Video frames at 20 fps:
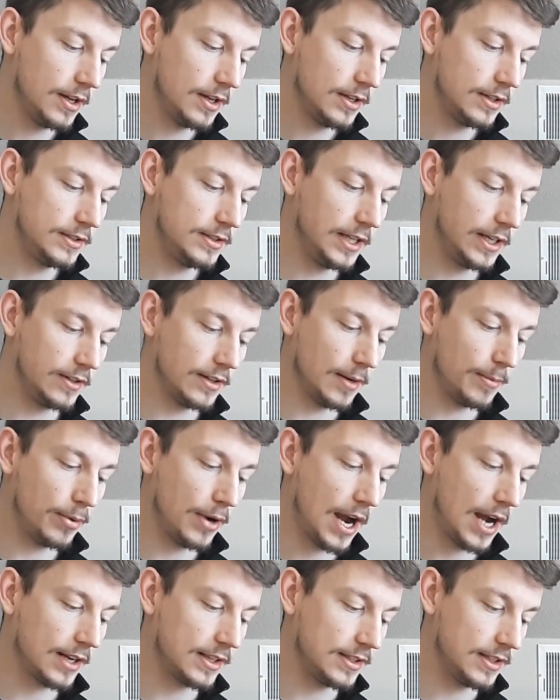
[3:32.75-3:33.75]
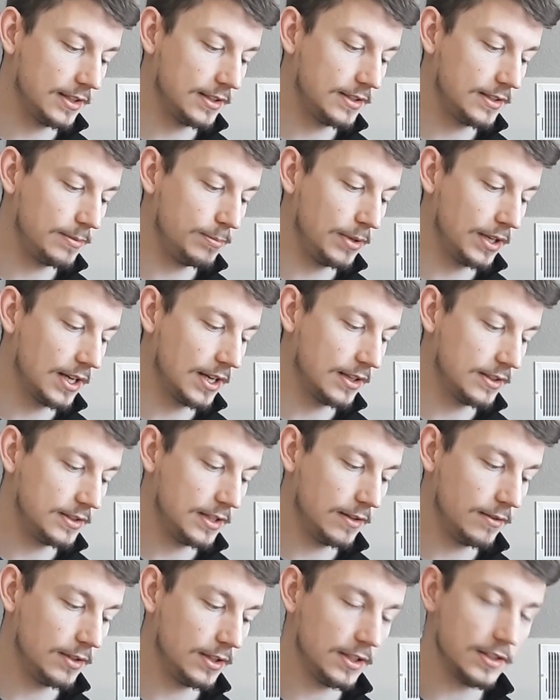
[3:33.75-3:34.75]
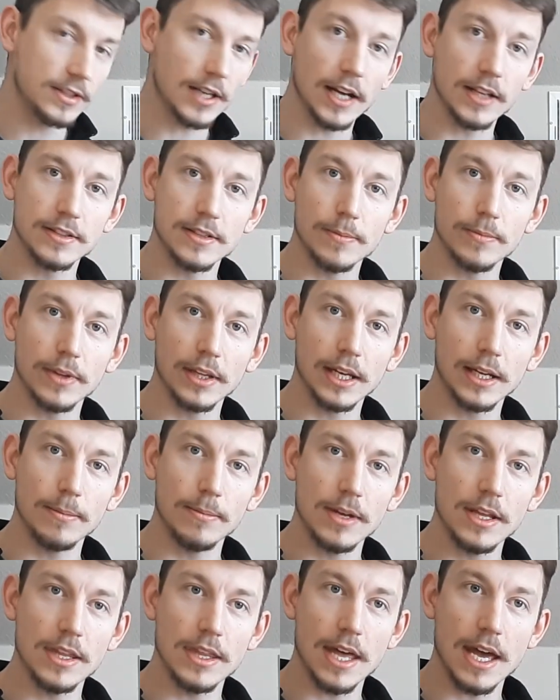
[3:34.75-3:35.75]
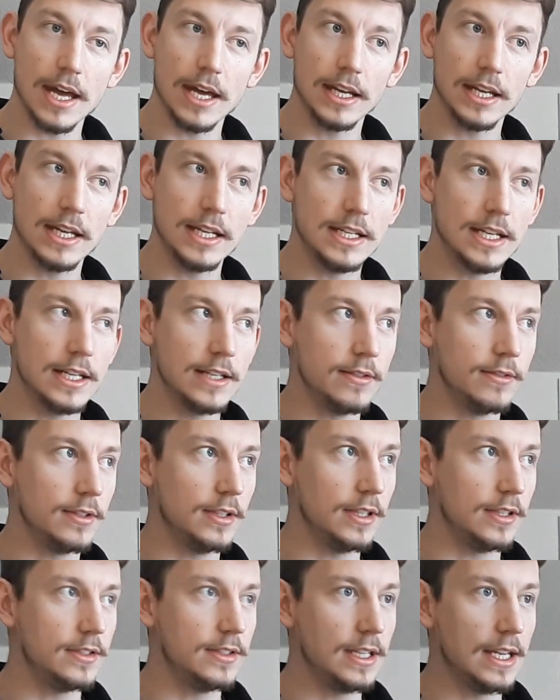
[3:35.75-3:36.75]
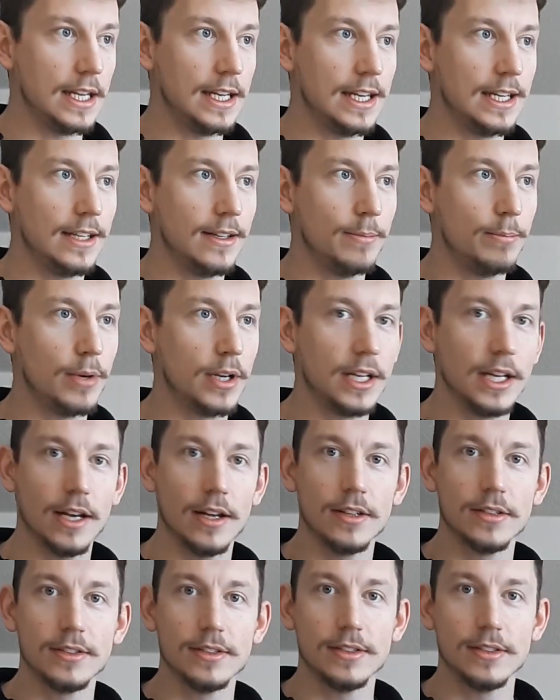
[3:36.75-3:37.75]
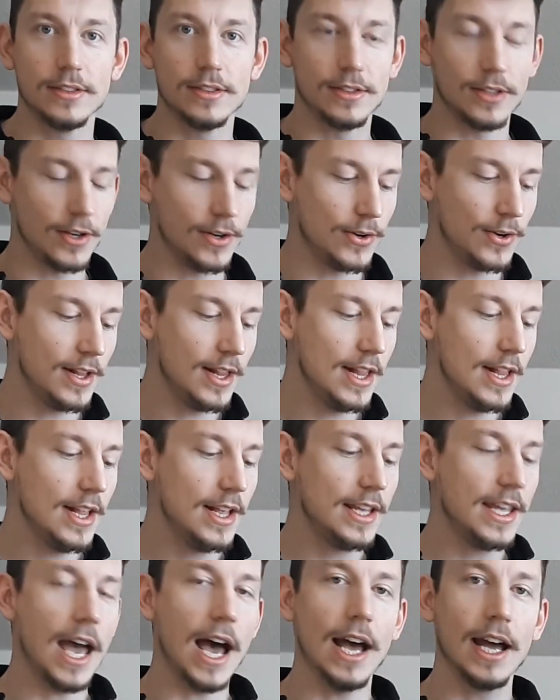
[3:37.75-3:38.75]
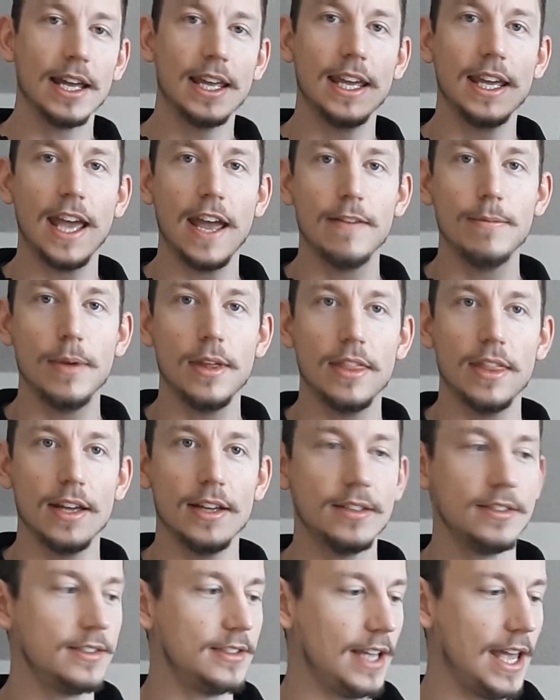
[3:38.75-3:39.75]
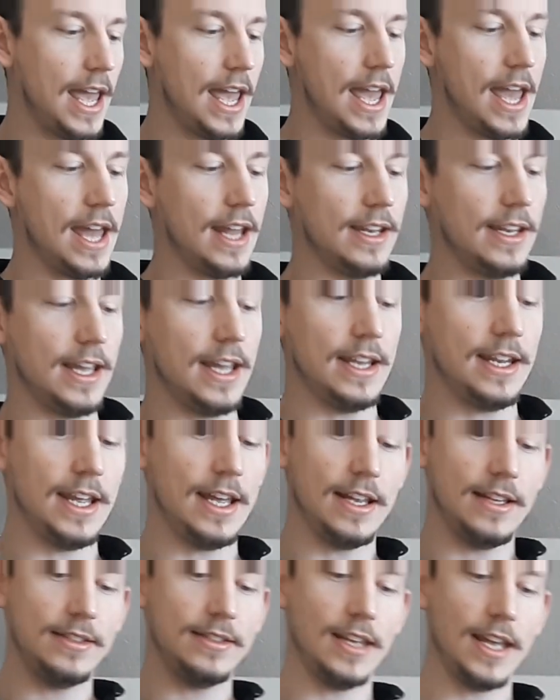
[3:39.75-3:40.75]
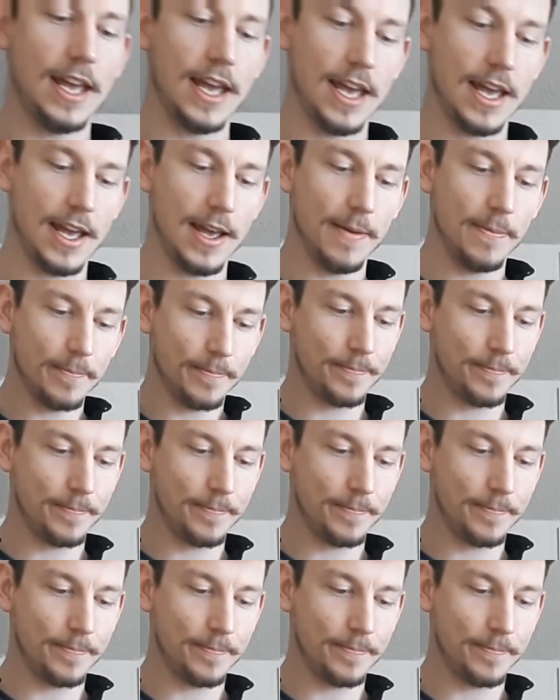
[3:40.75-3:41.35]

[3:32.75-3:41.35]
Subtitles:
secret practice because he really saw something in me that he didn't really see in anybody else. So yeah, he gave me this, and it is a